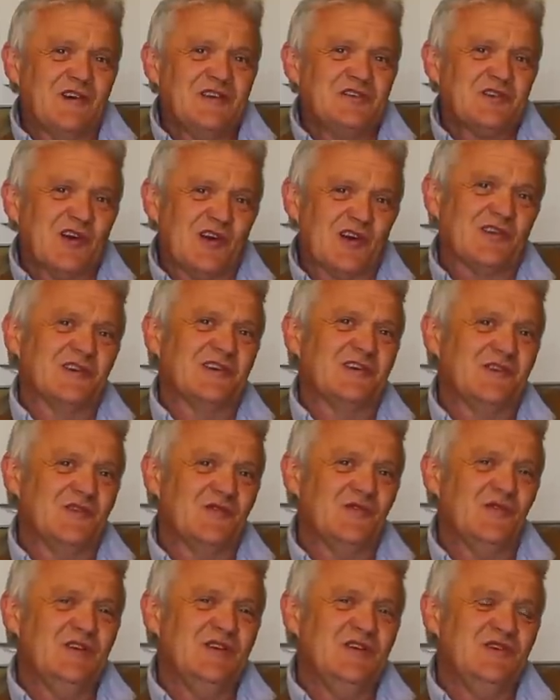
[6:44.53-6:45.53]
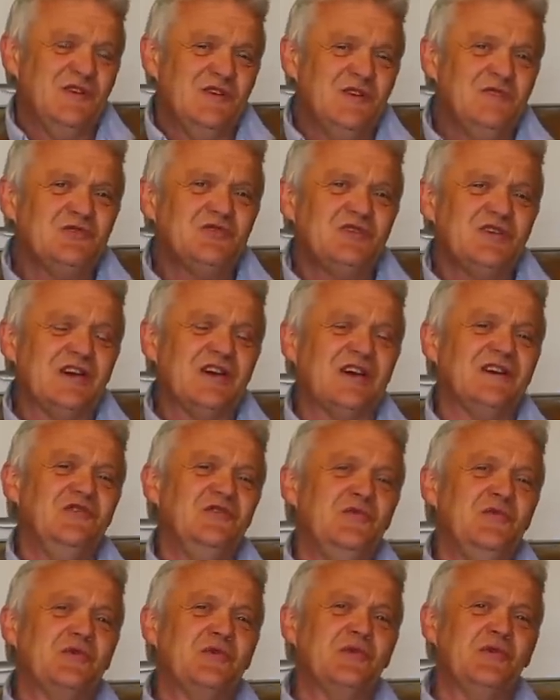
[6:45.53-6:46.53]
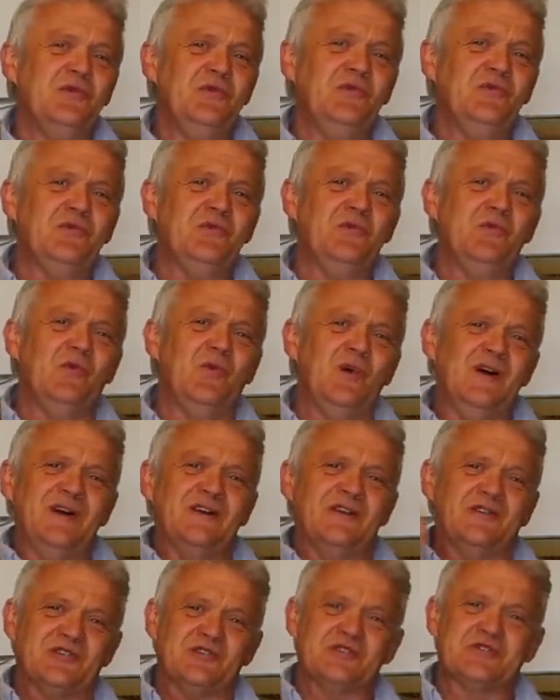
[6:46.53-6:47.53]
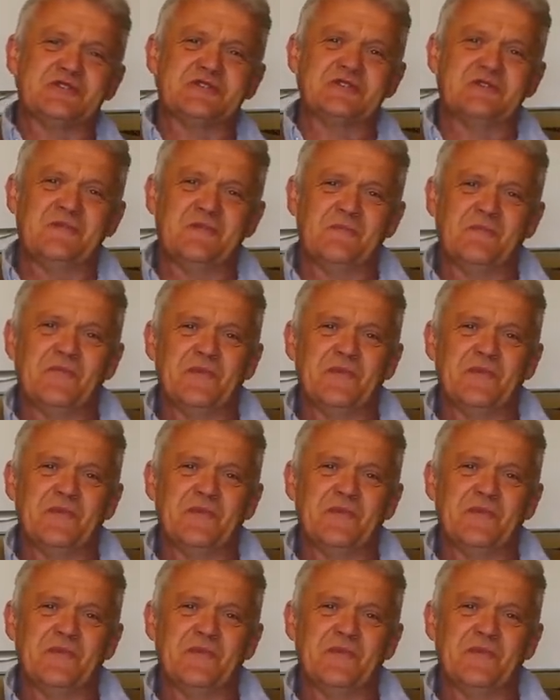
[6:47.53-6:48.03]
recycling and reusing and you couldn't do worse